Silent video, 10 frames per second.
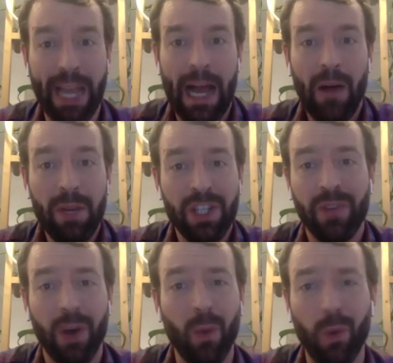how much
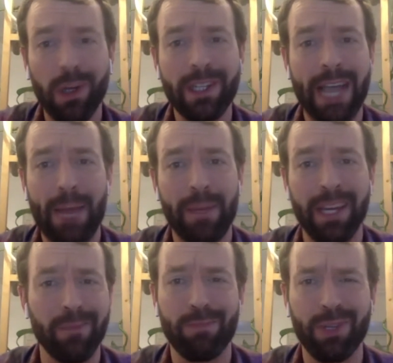of our work is
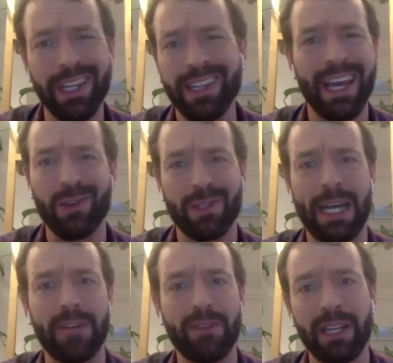happening completely
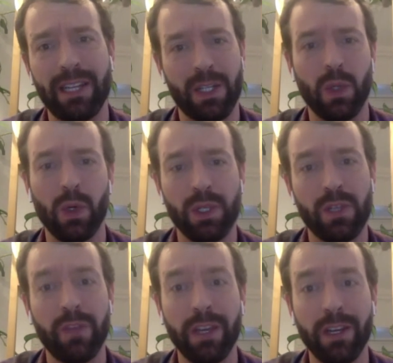outside of the electoral
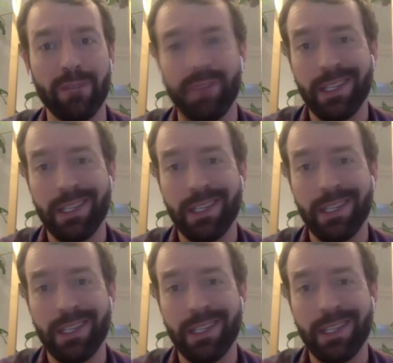sphere.